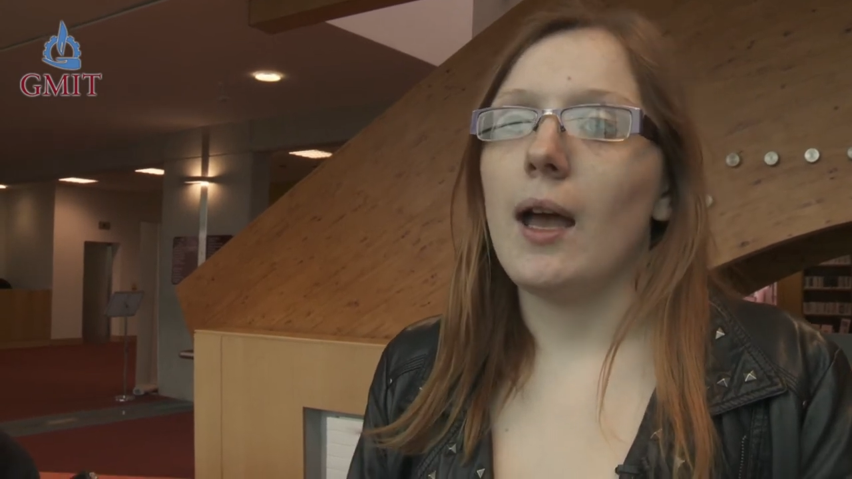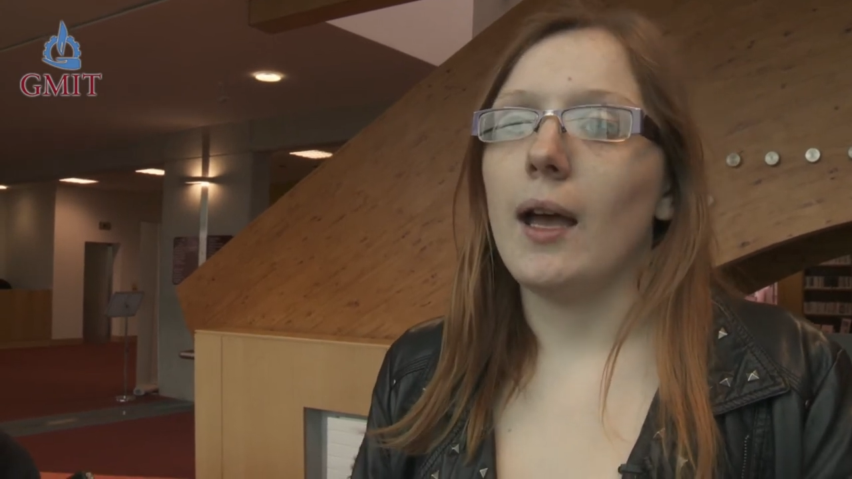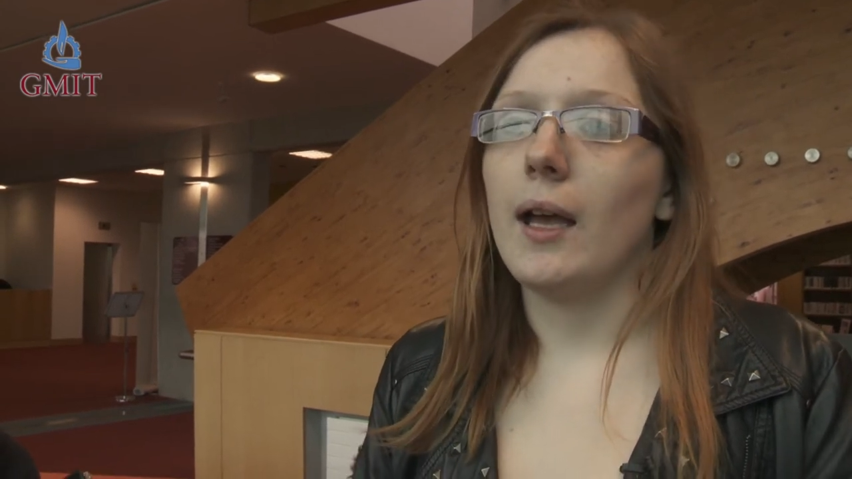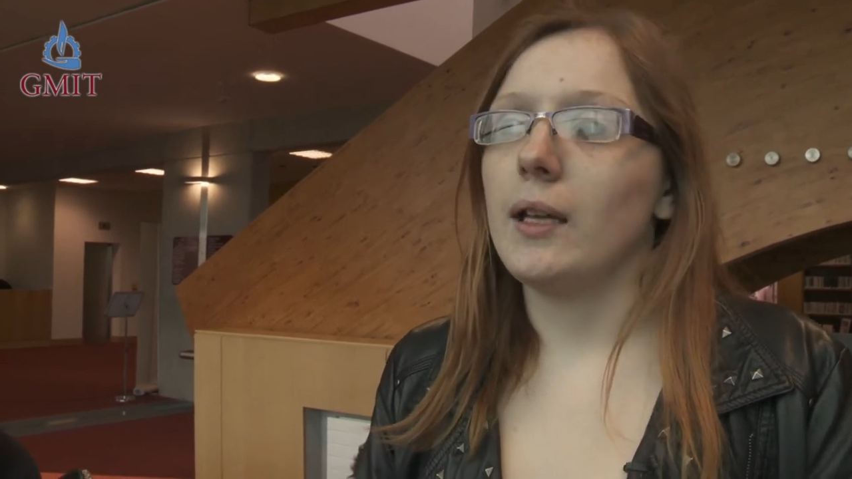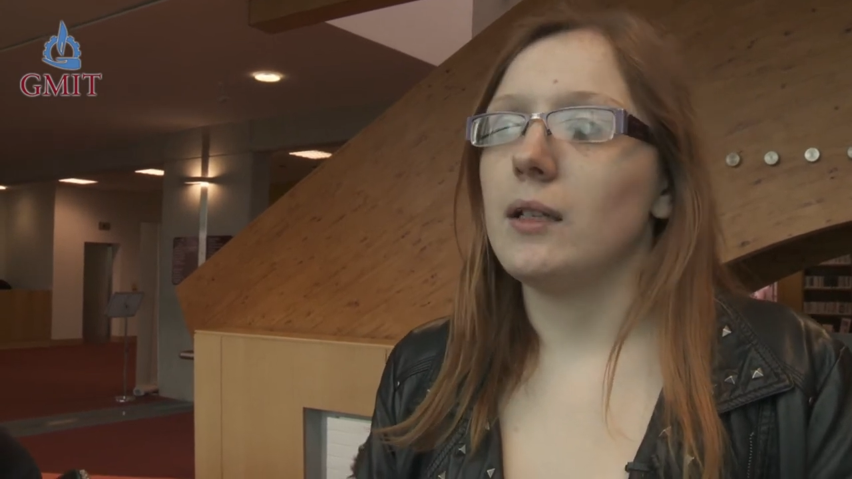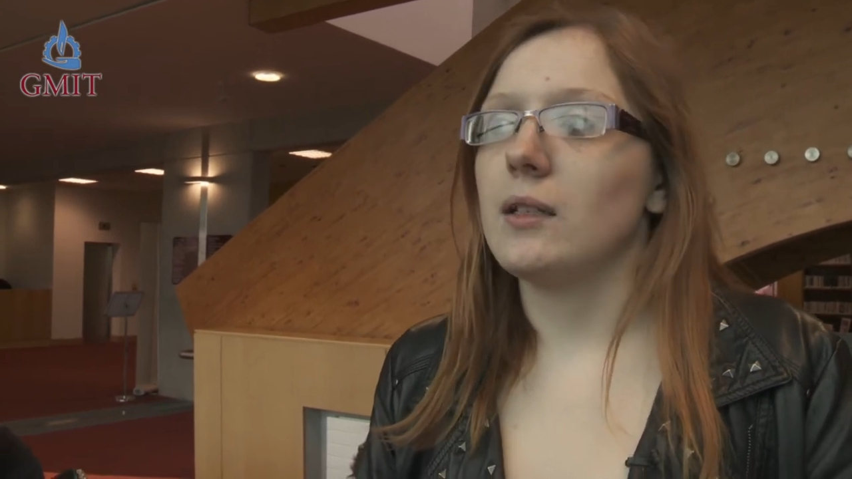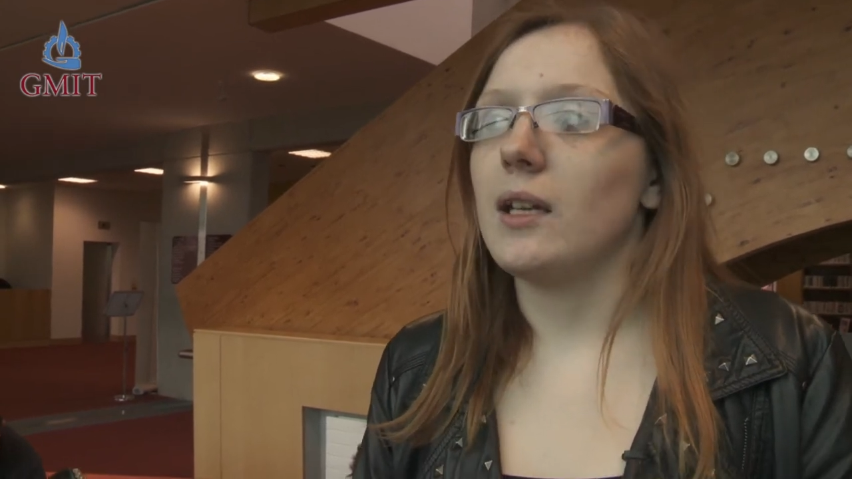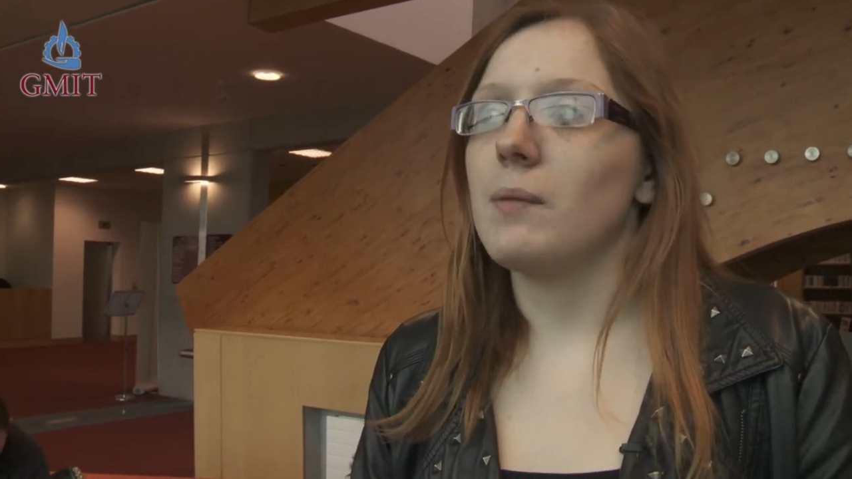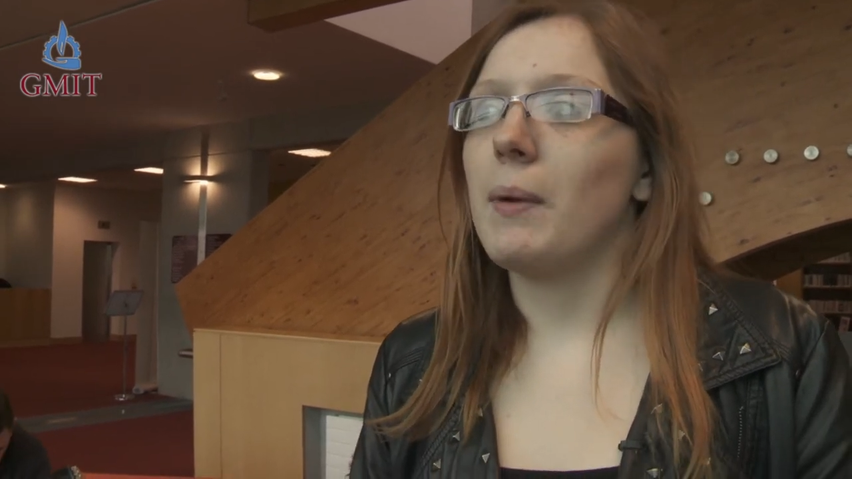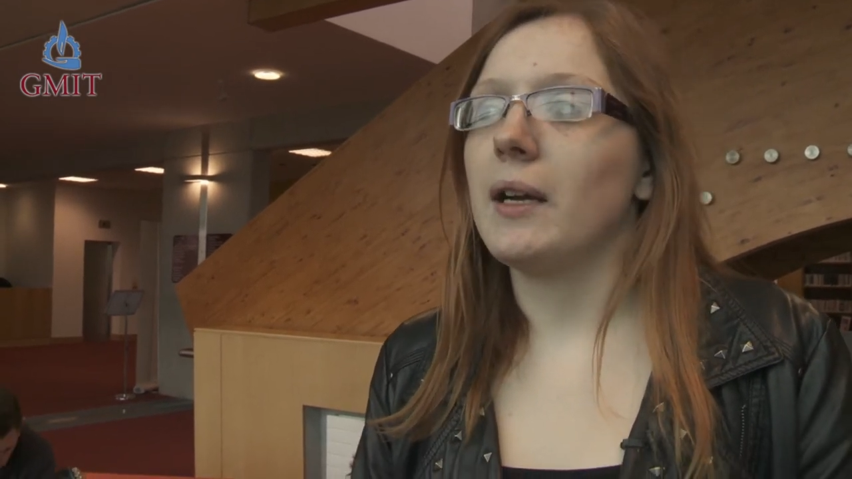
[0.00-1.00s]
And
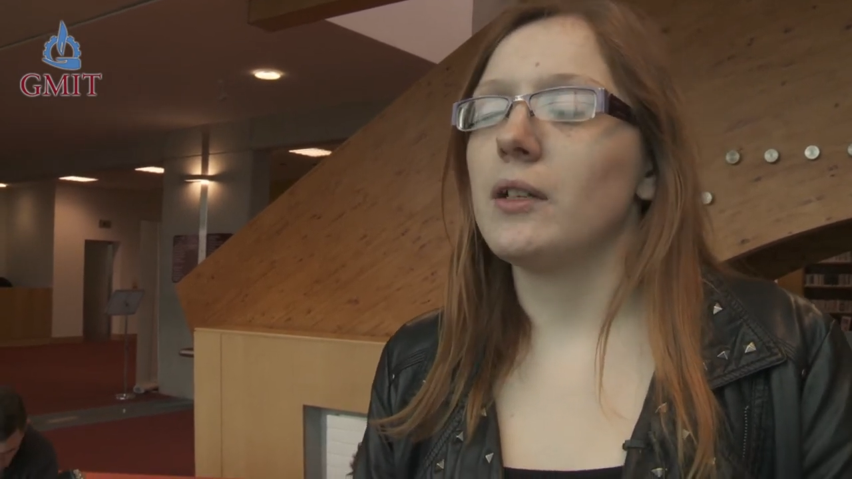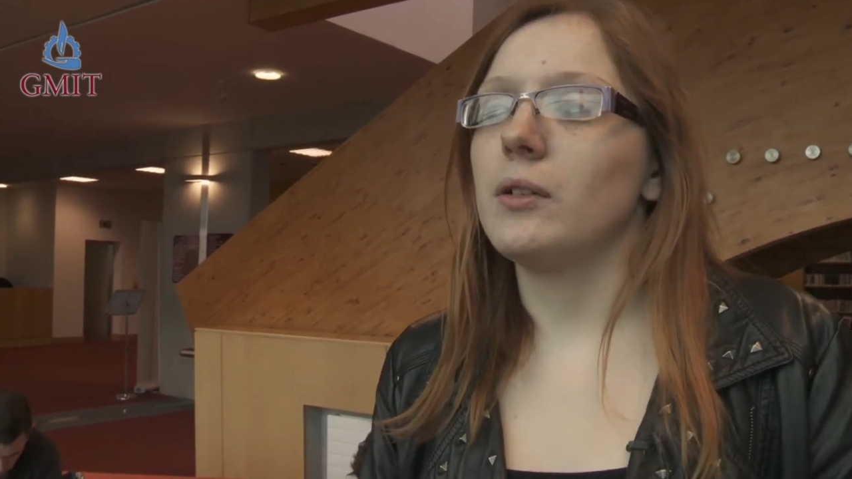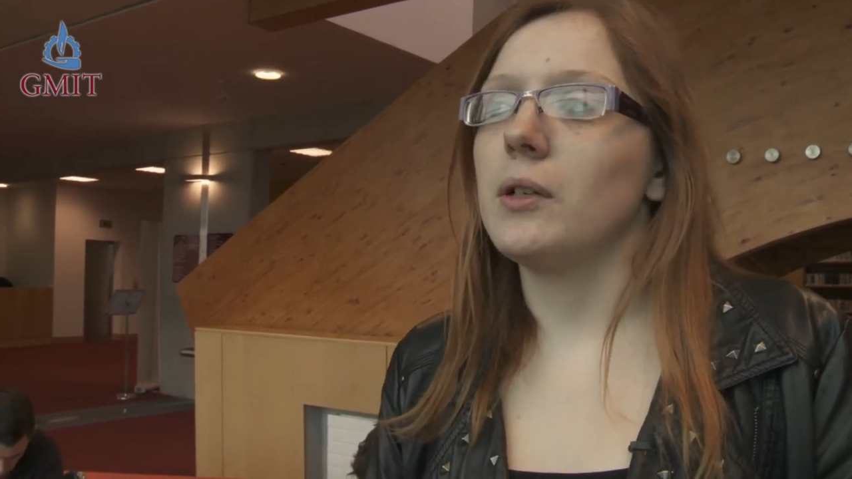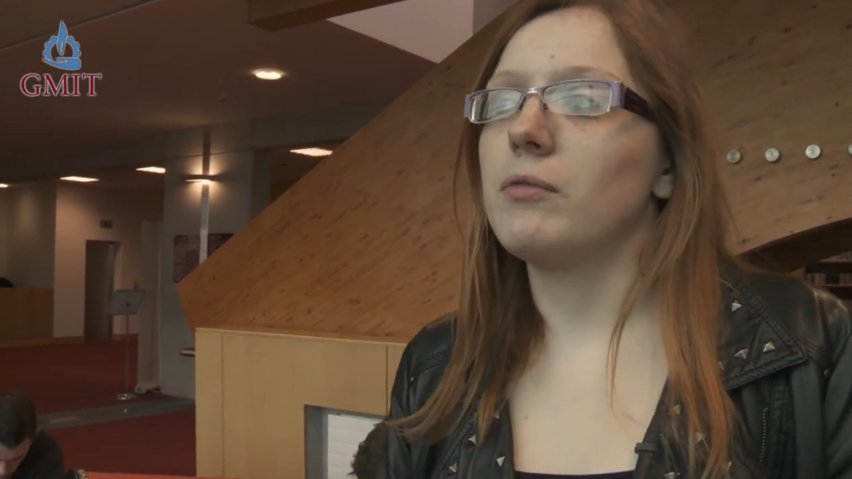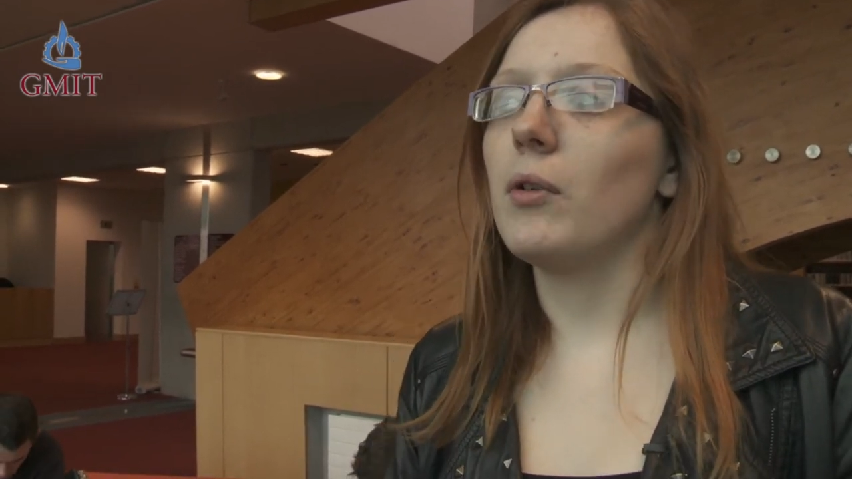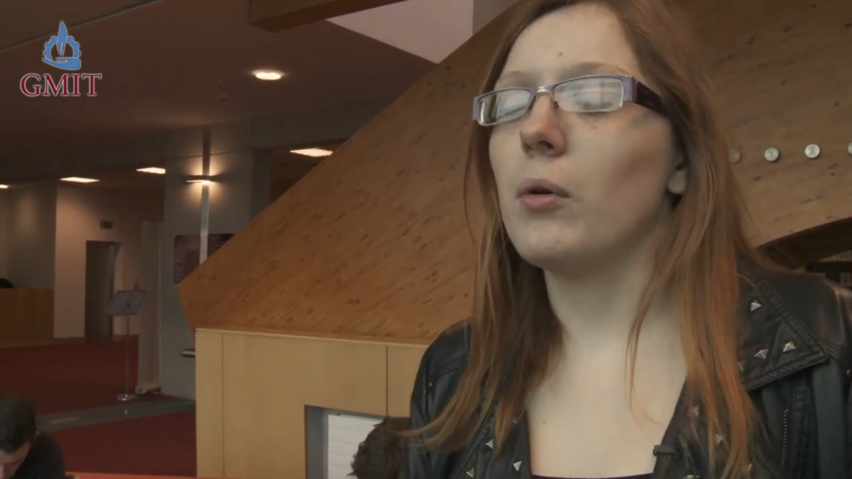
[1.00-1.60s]
as a part of